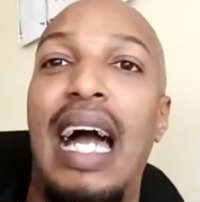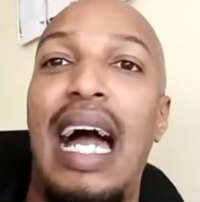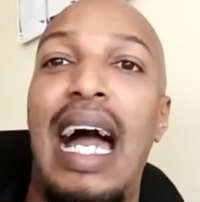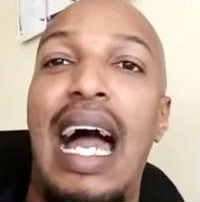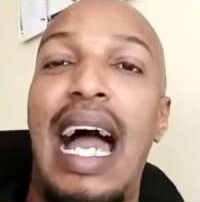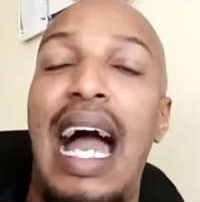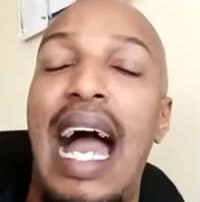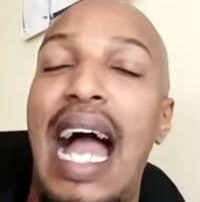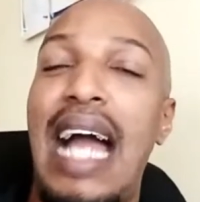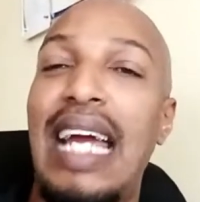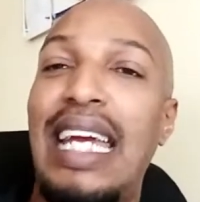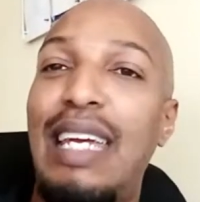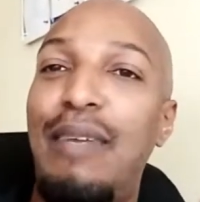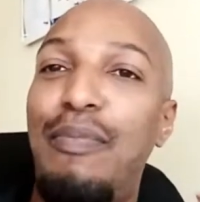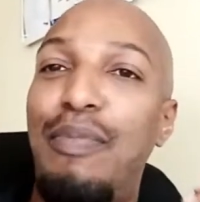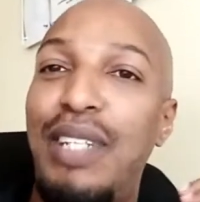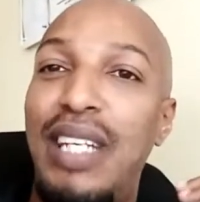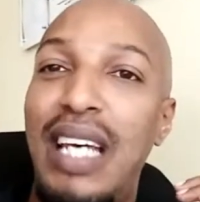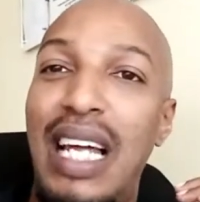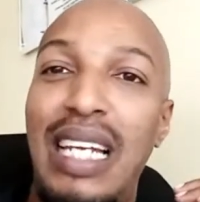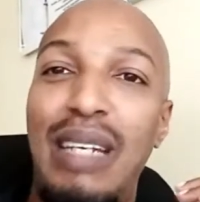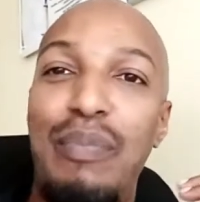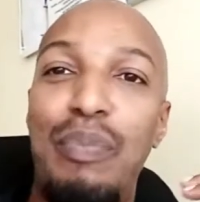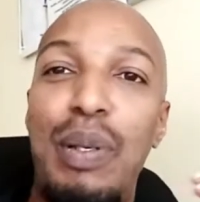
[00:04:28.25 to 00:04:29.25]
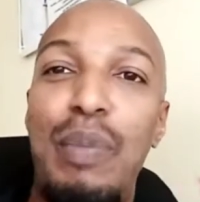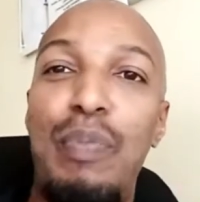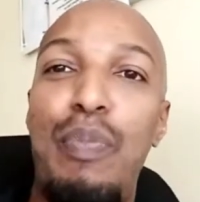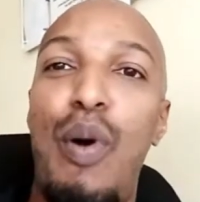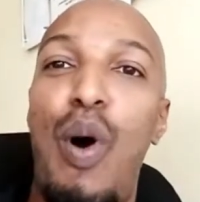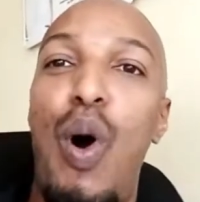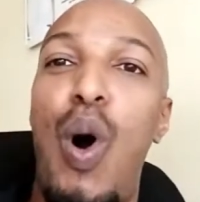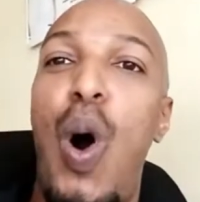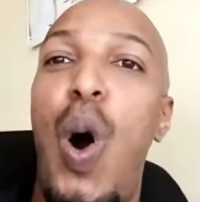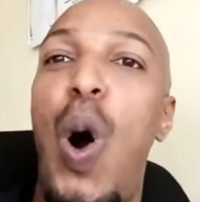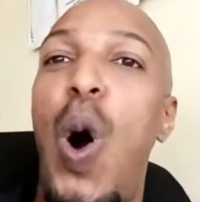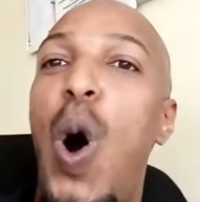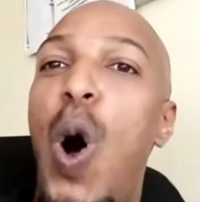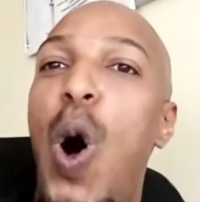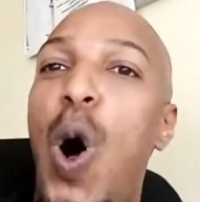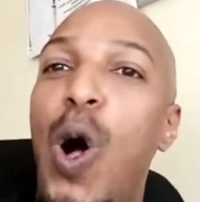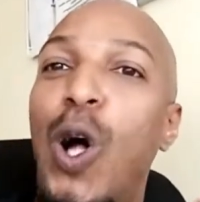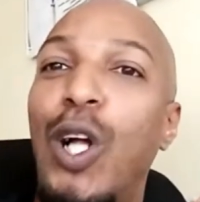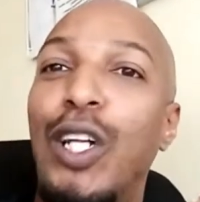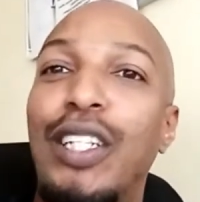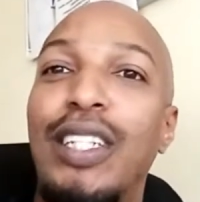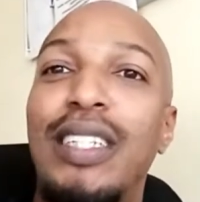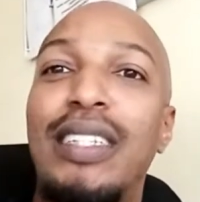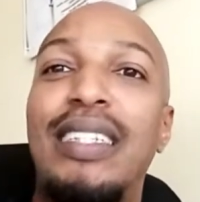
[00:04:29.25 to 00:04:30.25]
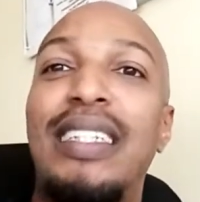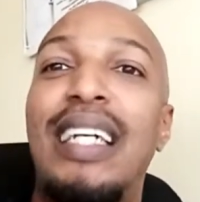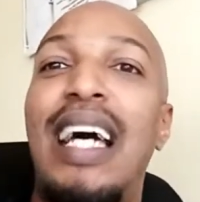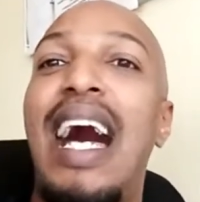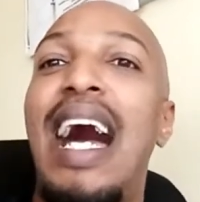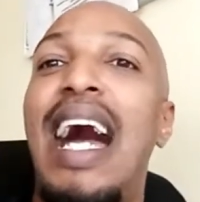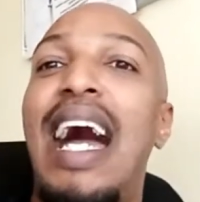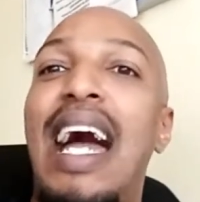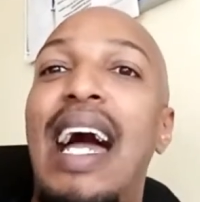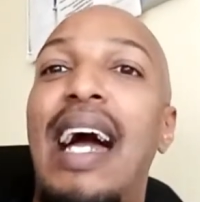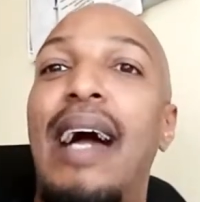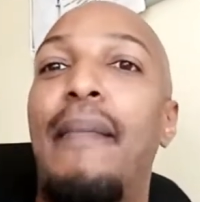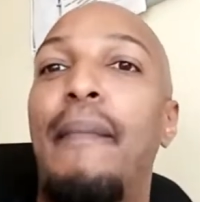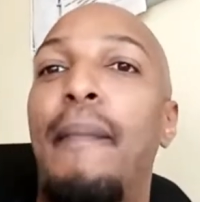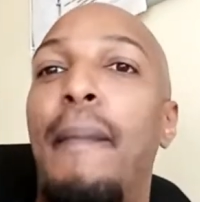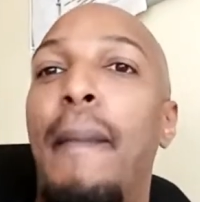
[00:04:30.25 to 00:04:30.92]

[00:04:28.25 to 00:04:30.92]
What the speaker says: I keep telling people all the time,